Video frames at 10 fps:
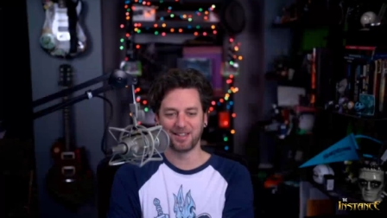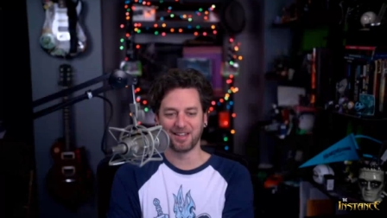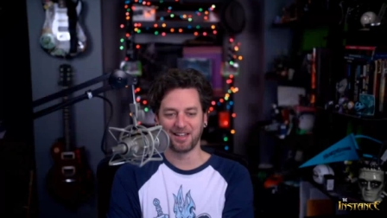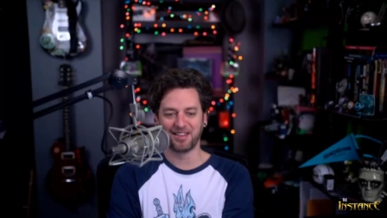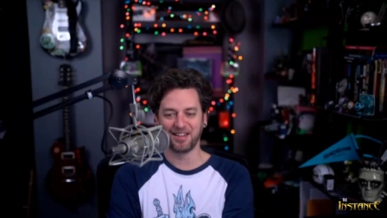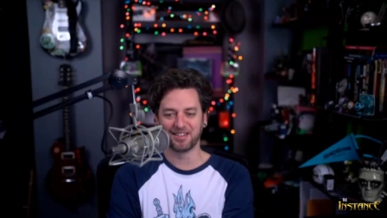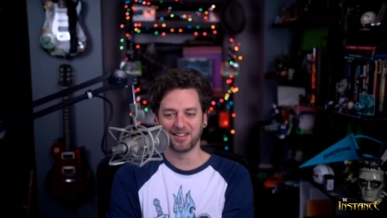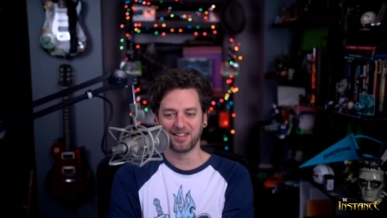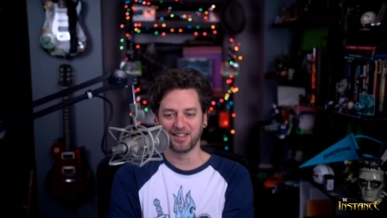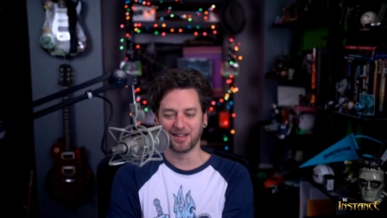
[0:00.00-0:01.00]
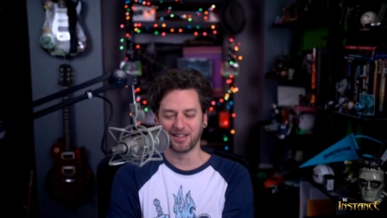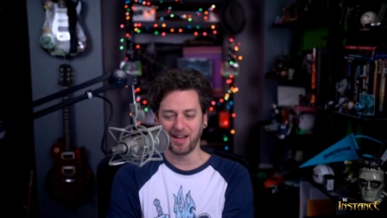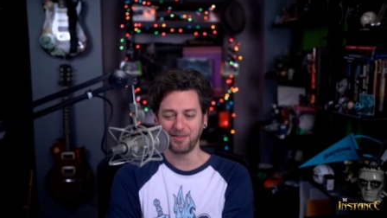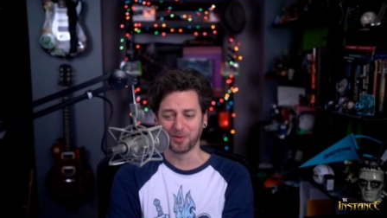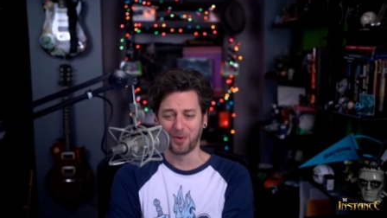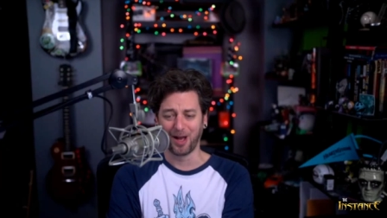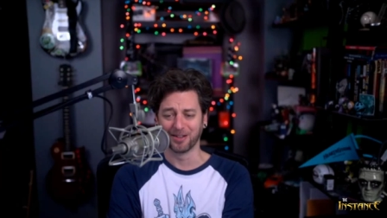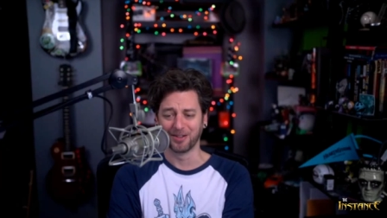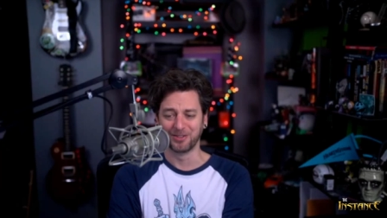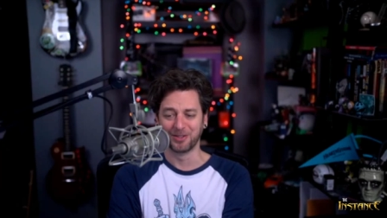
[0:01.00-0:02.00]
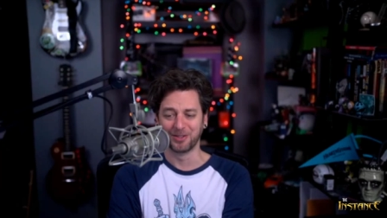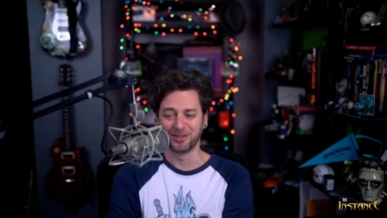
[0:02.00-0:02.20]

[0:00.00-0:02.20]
uh, I think like cause that was a while ago too.